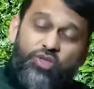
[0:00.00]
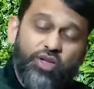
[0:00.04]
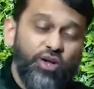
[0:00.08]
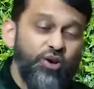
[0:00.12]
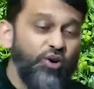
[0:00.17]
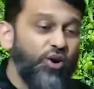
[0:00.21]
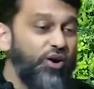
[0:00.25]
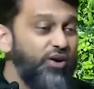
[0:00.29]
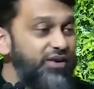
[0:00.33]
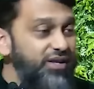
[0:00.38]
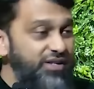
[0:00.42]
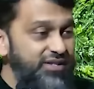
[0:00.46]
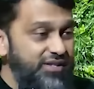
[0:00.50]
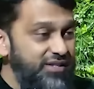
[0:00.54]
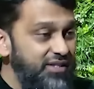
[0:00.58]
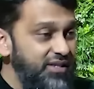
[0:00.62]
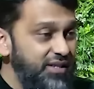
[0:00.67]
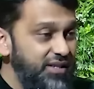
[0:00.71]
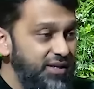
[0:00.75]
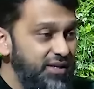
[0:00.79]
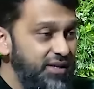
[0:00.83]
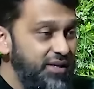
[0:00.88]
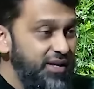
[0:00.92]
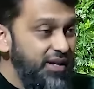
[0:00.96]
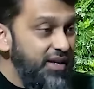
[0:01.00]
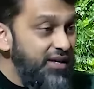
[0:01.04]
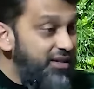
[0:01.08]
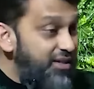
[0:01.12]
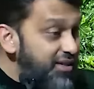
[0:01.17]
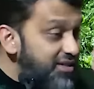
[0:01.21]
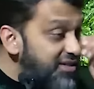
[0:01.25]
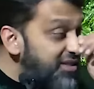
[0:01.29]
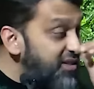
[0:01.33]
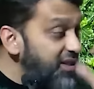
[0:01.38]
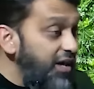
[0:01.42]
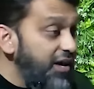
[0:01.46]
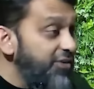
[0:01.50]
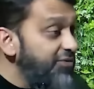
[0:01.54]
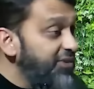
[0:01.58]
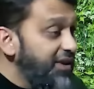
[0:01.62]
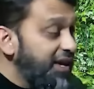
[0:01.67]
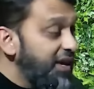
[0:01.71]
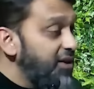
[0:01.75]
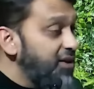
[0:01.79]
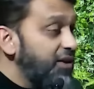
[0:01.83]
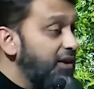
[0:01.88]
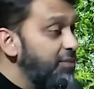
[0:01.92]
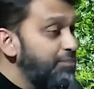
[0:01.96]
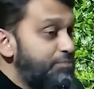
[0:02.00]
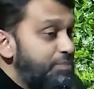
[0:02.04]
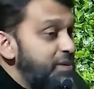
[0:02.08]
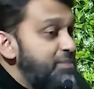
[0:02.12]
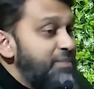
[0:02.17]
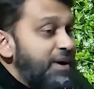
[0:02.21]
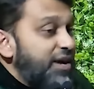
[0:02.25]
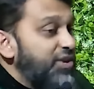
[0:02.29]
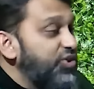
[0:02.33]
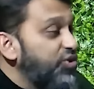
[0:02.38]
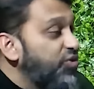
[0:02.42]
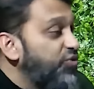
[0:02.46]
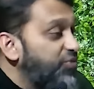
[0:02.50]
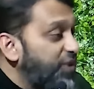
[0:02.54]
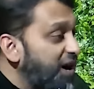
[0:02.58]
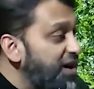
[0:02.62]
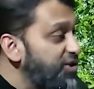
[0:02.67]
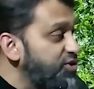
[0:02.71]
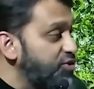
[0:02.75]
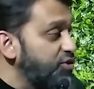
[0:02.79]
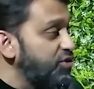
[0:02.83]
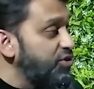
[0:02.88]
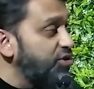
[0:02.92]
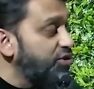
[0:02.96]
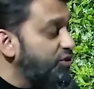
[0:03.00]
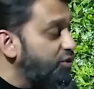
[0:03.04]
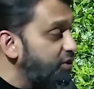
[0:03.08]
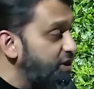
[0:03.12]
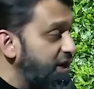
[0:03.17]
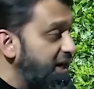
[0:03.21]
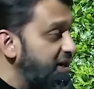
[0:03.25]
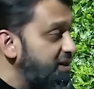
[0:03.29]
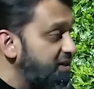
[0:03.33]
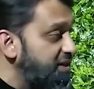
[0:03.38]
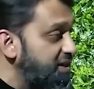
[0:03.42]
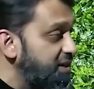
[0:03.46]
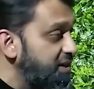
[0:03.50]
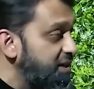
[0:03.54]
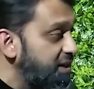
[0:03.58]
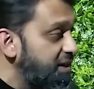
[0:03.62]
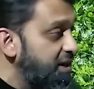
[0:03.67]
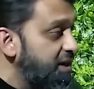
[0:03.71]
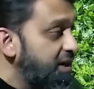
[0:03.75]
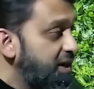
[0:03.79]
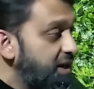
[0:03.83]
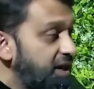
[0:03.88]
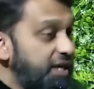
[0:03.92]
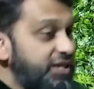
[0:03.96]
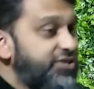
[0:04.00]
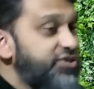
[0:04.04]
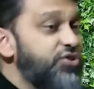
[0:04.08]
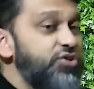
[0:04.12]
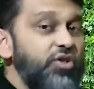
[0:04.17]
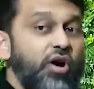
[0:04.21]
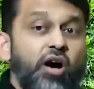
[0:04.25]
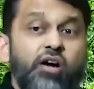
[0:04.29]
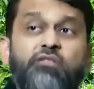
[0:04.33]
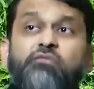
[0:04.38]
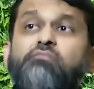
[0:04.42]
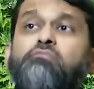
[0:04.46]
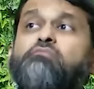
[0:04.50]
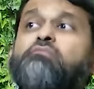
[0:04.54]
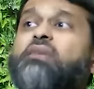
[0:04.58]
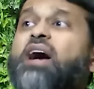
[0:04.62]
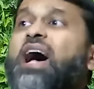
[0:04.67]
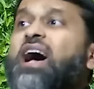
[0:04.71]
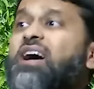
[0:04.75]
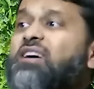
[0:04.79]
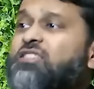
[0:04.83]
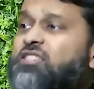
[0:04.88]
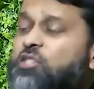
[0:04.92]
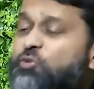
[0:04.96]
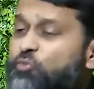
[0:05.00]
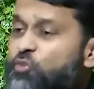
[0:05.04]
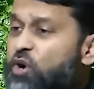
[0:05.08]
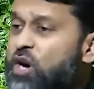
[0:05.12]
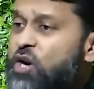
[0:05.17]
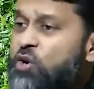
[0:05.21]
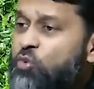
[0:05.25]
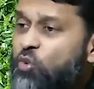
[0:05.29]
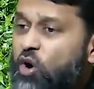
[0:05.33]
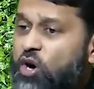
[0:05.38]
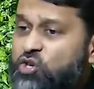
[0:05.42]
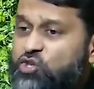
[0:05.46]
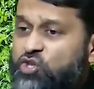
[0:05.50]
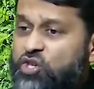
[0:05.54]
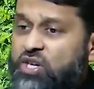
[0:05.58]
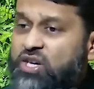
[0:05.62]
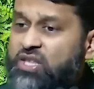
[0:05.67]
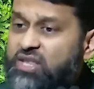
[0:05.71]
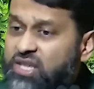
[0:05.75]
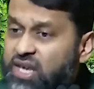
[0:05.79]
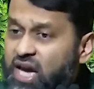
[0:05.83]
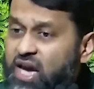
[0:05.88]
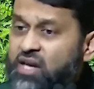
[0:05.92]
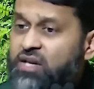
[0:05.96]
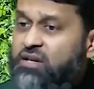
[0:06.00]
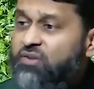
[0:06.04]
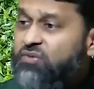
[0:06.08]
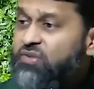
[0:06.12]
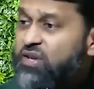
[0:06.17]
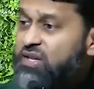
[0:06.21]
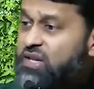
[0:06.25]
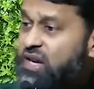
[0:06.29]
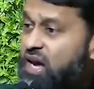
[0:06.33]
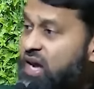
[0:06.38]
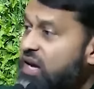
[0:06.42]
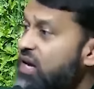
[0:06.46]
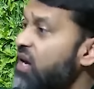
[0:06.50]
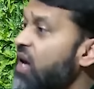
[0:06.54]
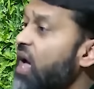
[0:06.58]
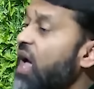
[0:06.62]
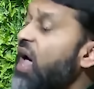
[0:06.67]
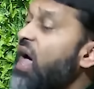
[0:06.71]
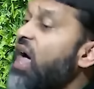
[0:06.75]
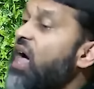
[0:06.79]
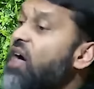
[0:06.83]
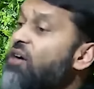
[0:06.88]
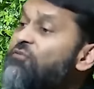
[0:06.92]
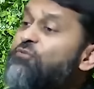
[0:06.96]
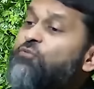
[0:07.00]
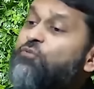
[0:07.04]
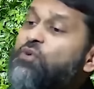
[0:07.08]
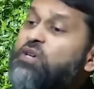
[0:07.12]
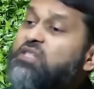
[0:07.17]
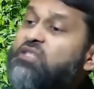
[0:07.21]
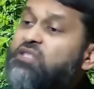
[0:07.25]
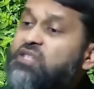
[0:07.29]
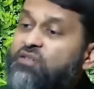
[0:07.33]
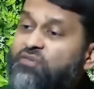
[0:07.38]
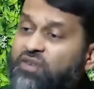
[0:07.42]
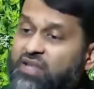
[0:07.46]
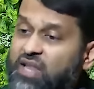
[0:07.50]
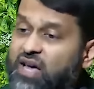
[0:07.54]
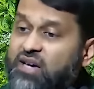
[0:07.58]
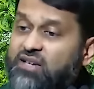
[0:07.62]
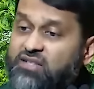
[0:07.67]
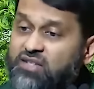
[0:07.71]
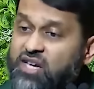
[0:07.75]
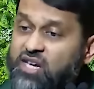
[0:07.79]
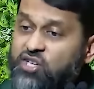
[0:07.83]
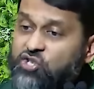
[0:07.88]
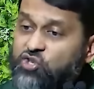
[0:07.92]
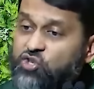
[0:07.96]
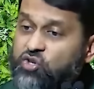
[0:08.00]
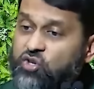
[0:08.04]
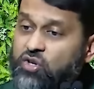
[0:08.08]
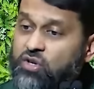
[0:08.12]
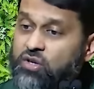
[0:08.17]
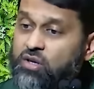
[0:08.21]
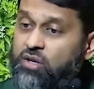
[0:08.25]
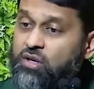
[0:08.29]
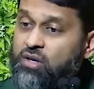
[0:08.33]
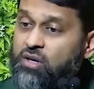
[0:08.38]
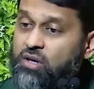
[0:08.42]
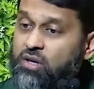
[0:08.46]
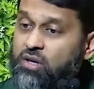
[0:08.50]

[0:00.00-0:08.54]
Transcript: and honesty. This love cannot be manufactured or created. It's not mass brainwashing. In the end of the day, every civilization